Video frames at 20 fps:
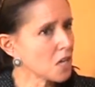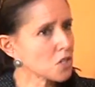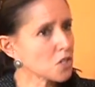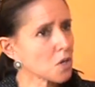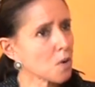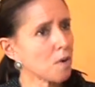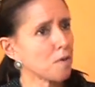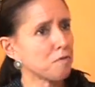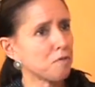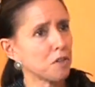
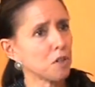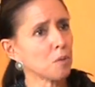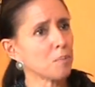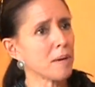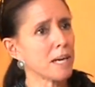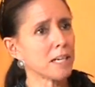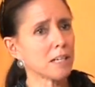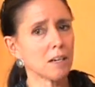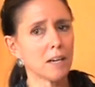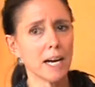so a
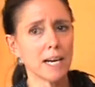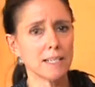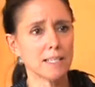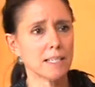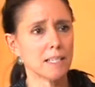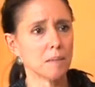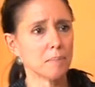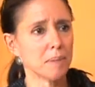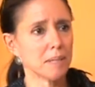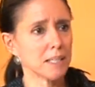filmmaker has
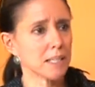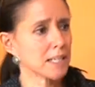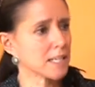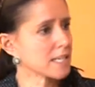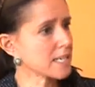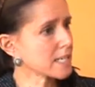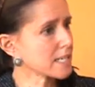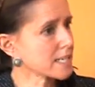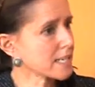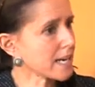the
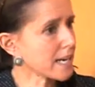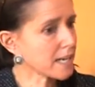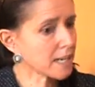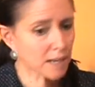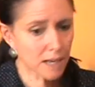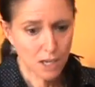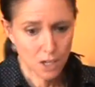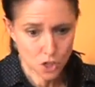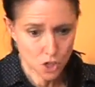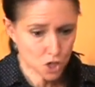ability to
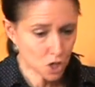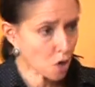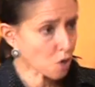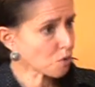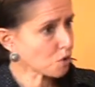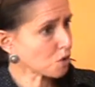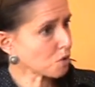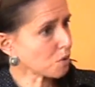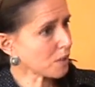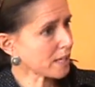
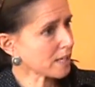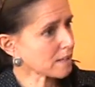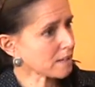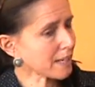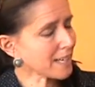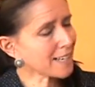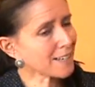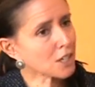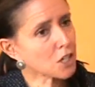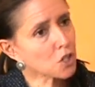show you it
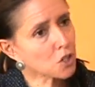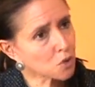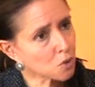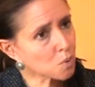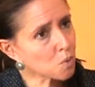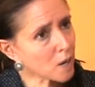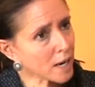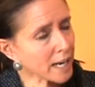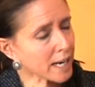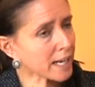in a
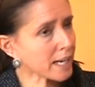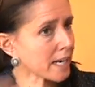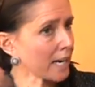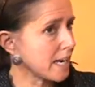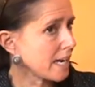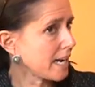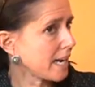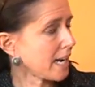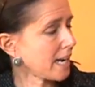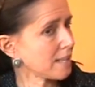new way,
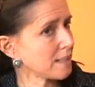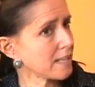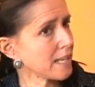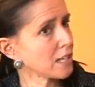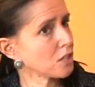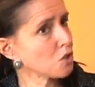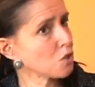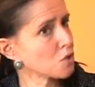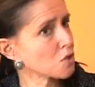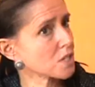and
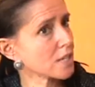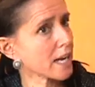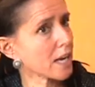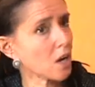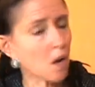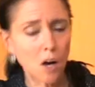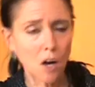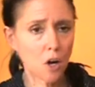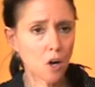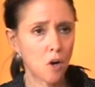then you
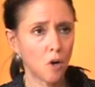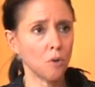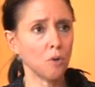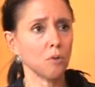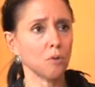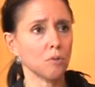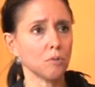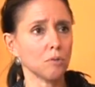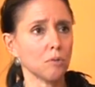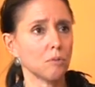say,
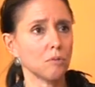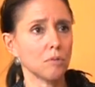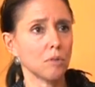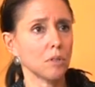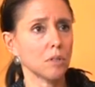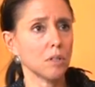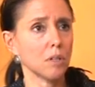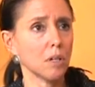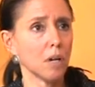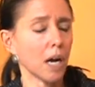oh,
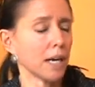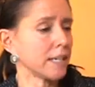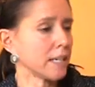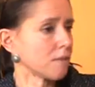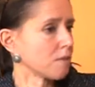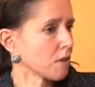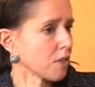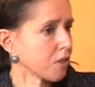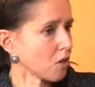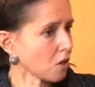I
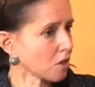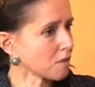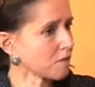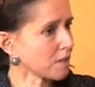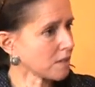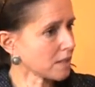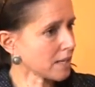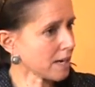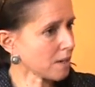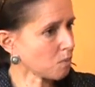never thought of
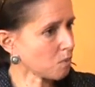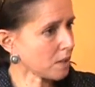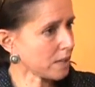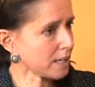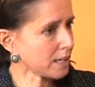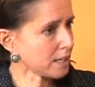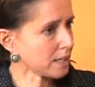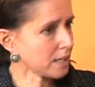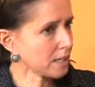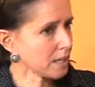it that
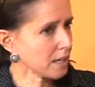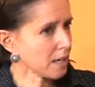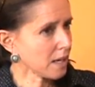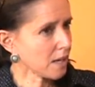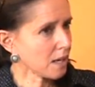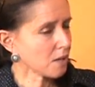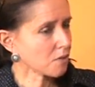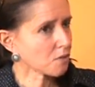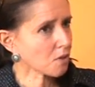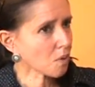way.
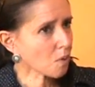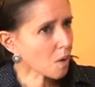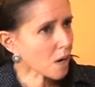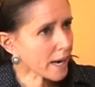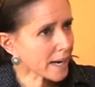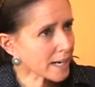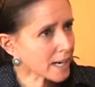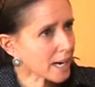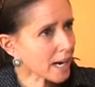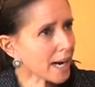So
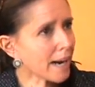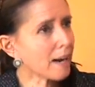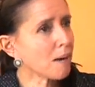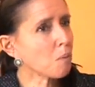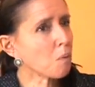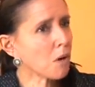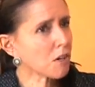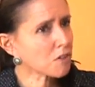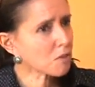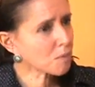I
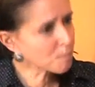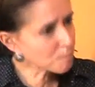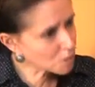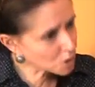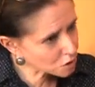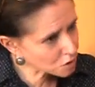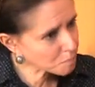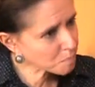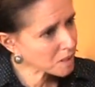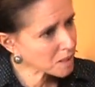want to
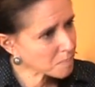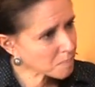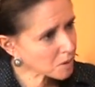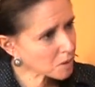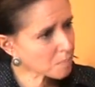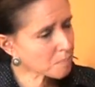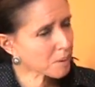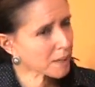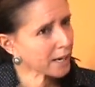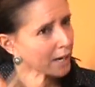move
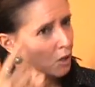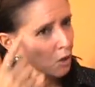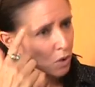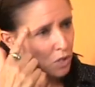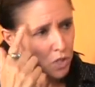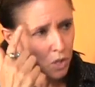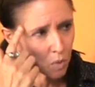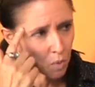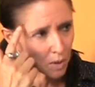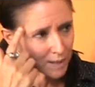people, but I
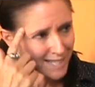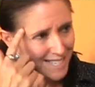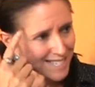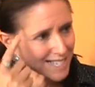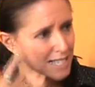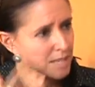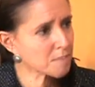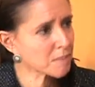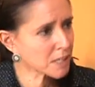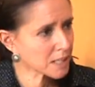also want to
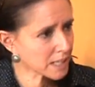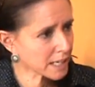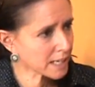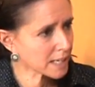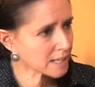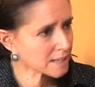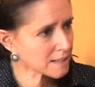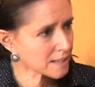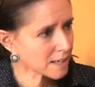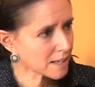
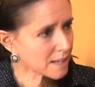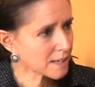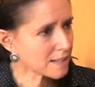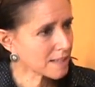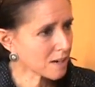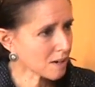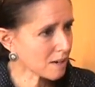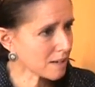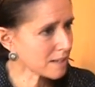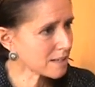stimulate
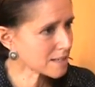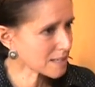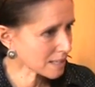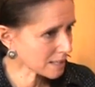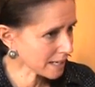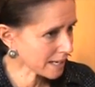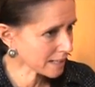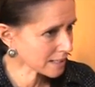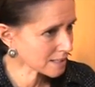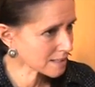their
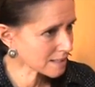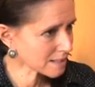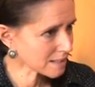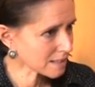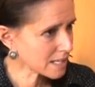intellect